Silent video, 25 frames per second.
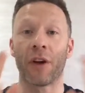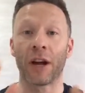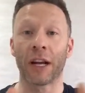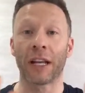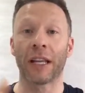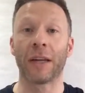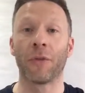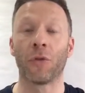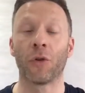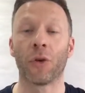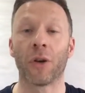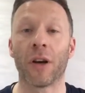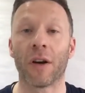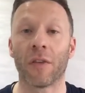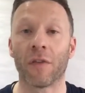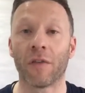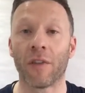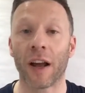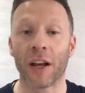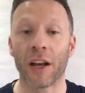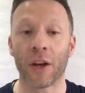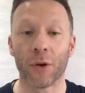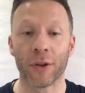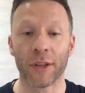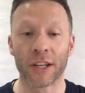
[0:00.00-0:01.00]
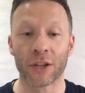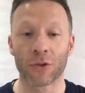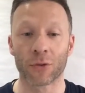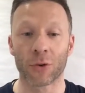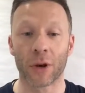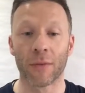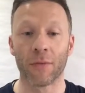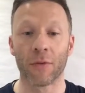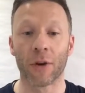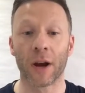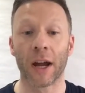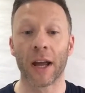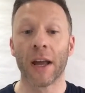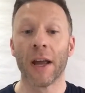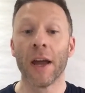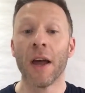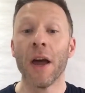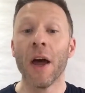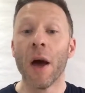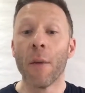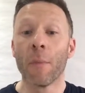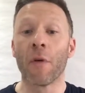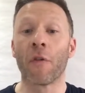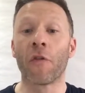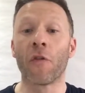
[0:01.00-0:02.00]
I can give you enough value in this one, right?
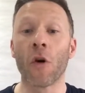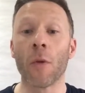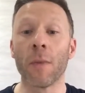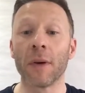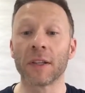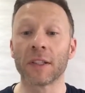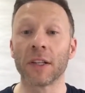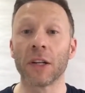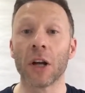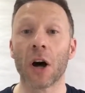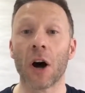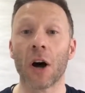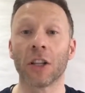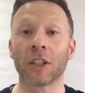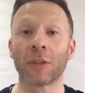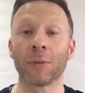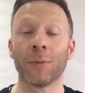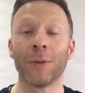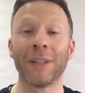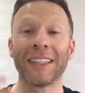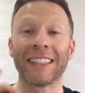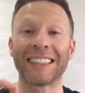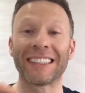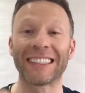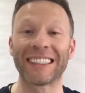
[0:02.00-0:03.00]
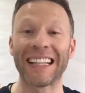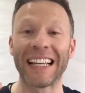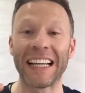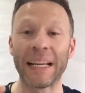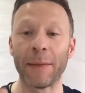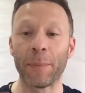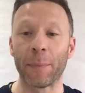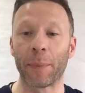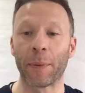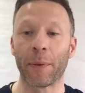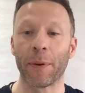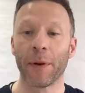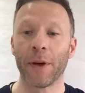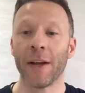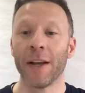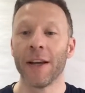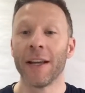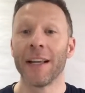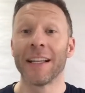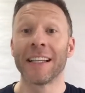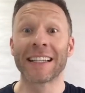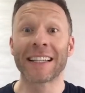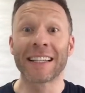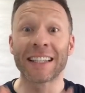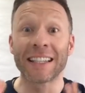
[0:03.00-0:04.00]
Performance enhancement, sleep.
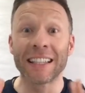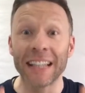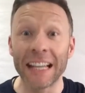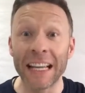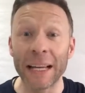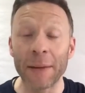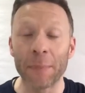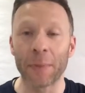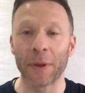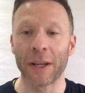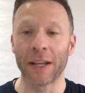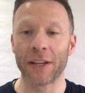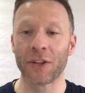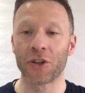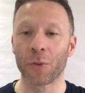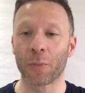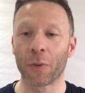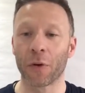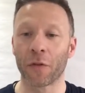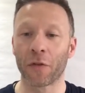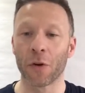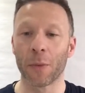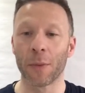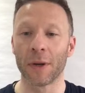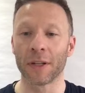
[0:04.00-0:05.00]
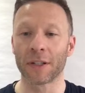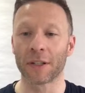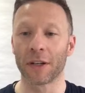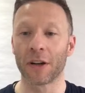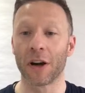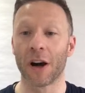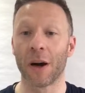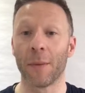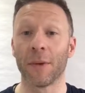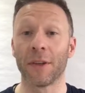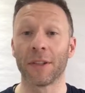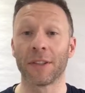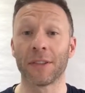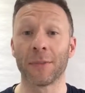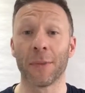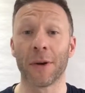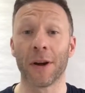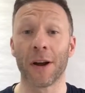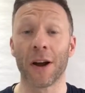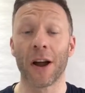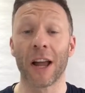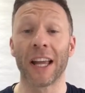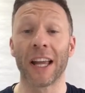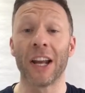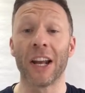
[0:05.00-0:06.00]
Sleep is your performance
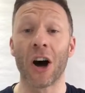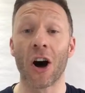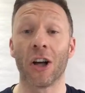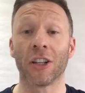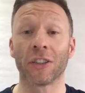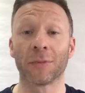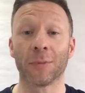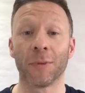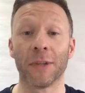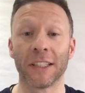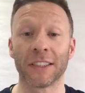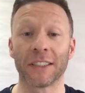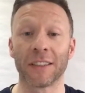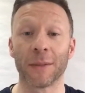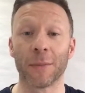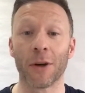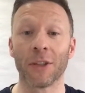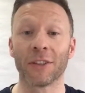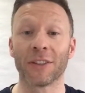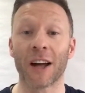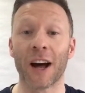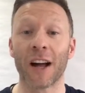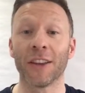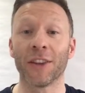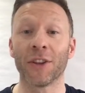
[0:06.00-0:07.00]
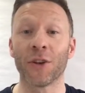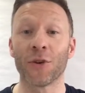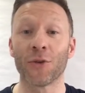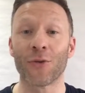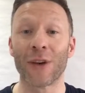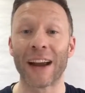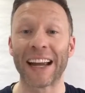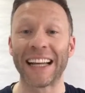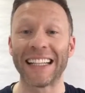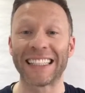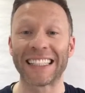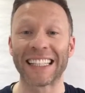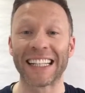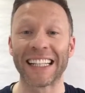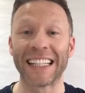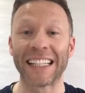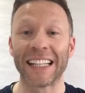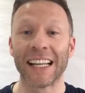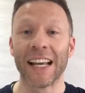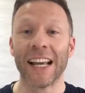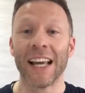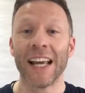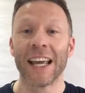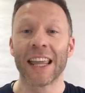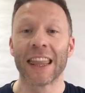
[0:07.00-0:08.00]
enhancement. It's the most underrated
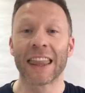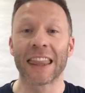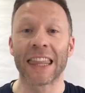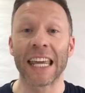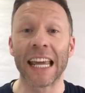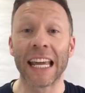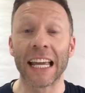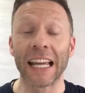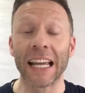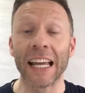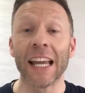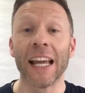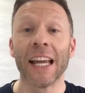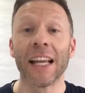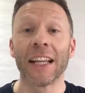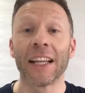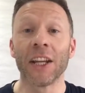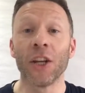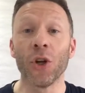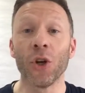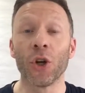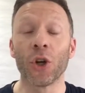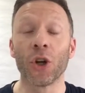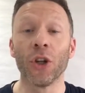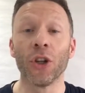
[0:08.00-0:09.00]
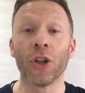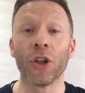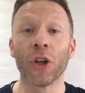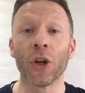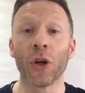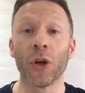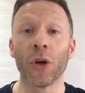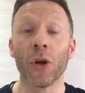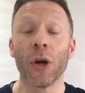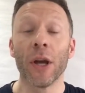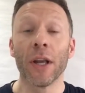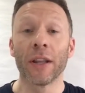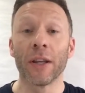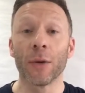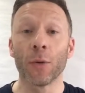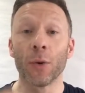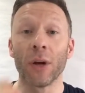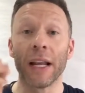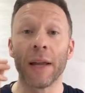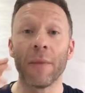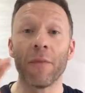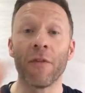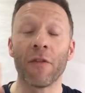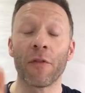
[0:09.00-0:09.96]
thing that you can do that will